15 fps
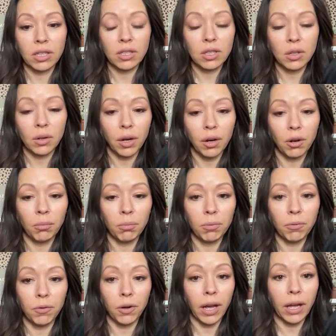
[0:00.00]
So I hope
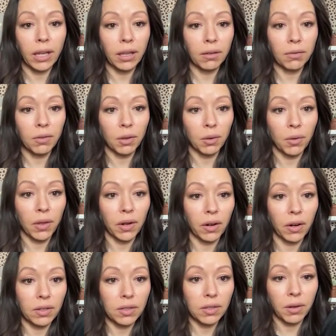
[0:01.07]
for any of you that are
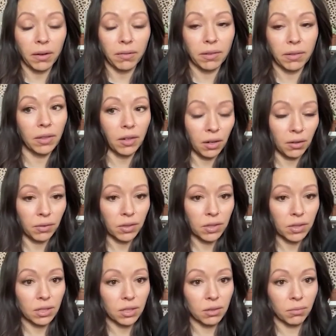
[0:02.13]
also having the
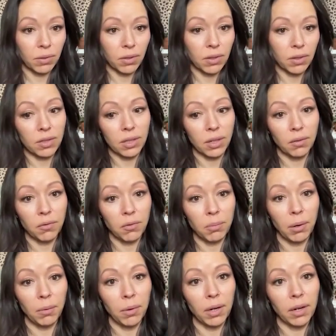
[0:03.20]
conversation with yourself
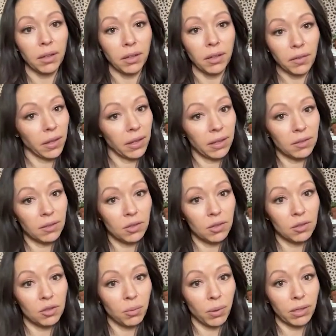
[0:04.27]
about what color leggings
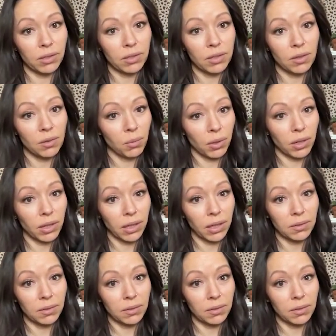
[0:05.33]
should you wear to the workout